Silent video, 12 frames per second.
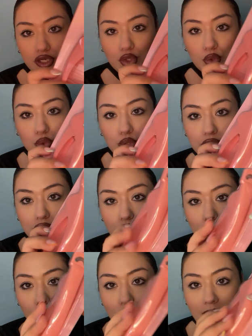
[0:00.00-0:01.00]
cool
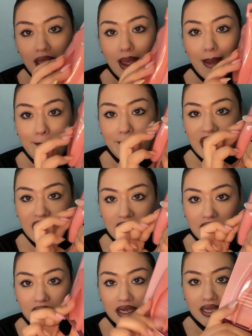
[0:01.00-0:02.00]
little
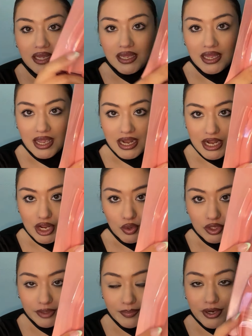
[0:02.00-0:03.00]
pink nail
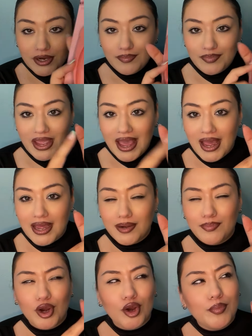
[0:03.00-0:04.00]
clipper. They had
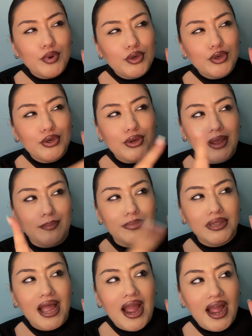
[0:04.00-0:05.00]
purple and
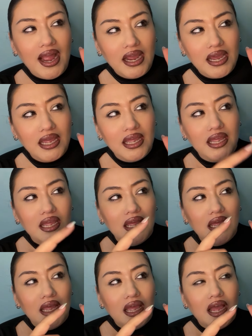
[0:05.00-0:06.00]
black.
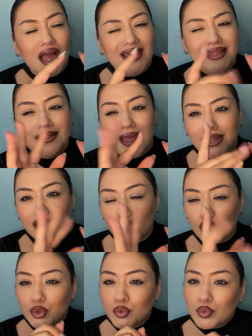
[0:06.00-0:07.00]
I think they had like a
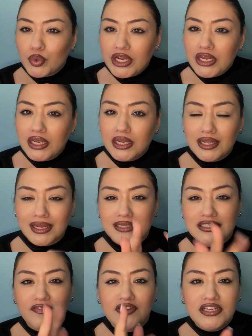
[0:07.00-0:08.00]
green, like a
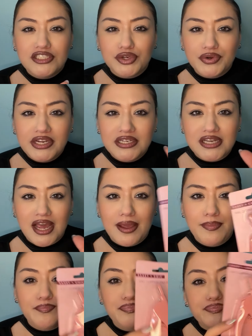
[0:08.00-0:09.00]
Tiffany's green
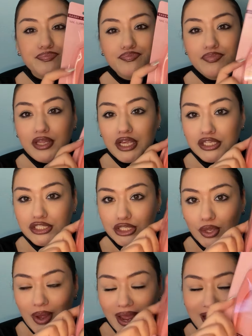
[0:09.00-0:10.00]
type.
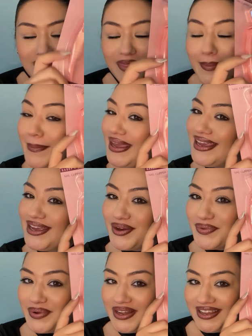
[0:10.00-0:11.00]
So I got the
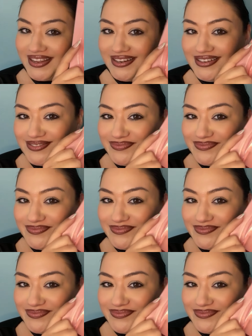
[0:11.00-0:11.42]
pink one.